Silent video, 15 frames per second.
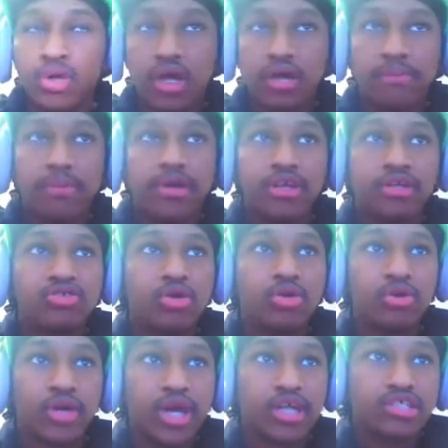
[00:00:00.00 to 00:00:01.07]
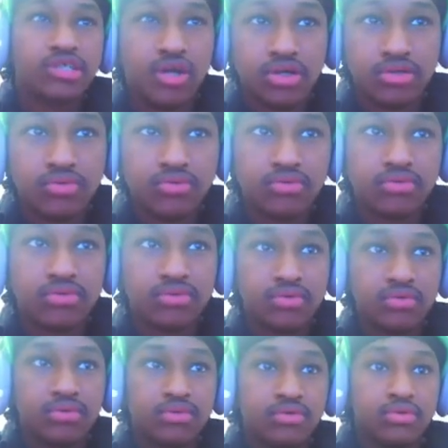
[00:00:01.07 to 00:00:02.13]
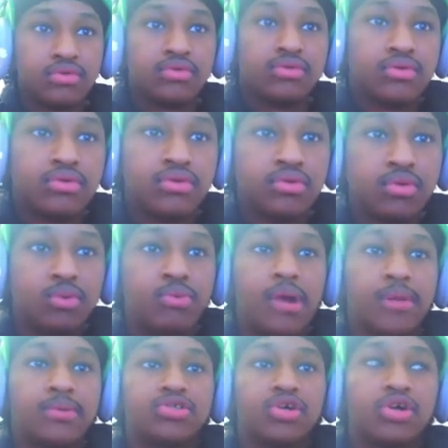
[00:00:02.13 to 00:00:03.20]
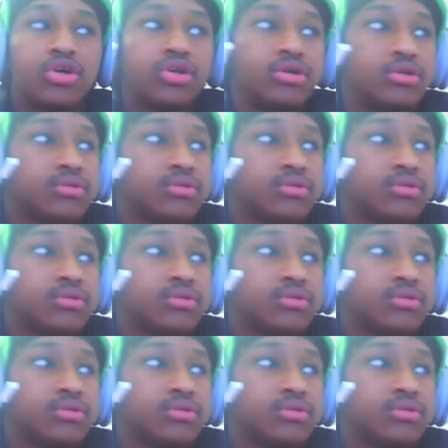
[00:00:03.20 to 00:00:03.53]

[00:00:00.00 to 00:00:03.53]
ain't playing the solo cash, are you? probably scared.